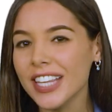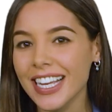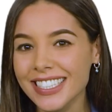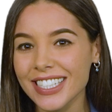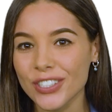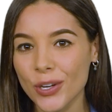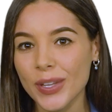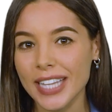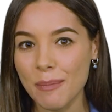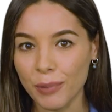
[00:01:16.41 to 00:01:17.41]
things to do
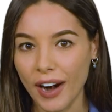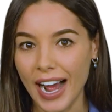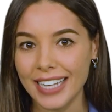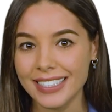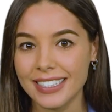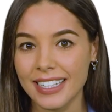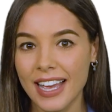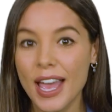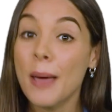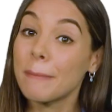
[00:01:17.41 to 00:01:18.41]
with their prize
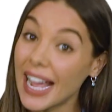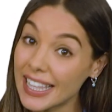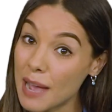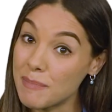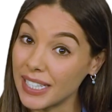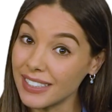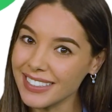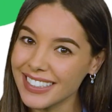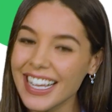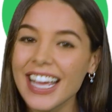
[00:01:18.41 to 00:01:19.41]
pay their bills,